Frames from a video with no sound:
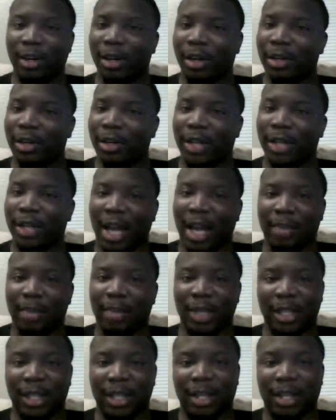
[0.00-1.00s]
hurt, you're kind
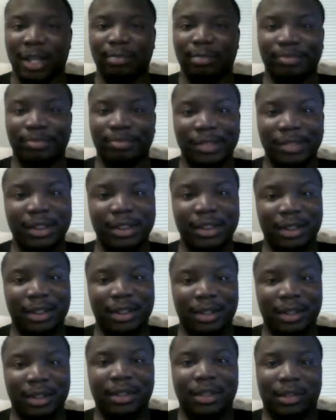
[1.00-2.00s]
of beat up,
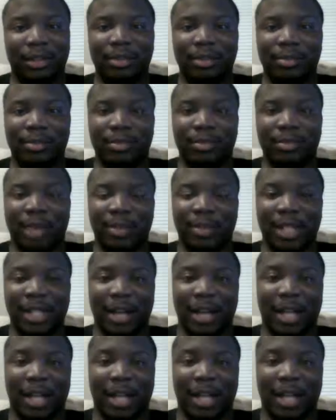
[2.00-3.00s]
it might be
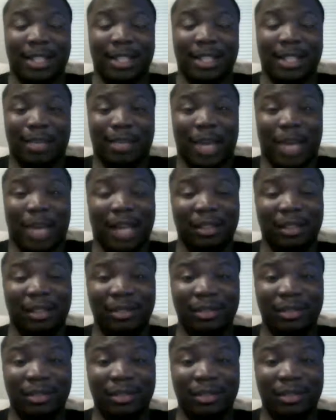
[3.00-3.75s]
time to kind of step back.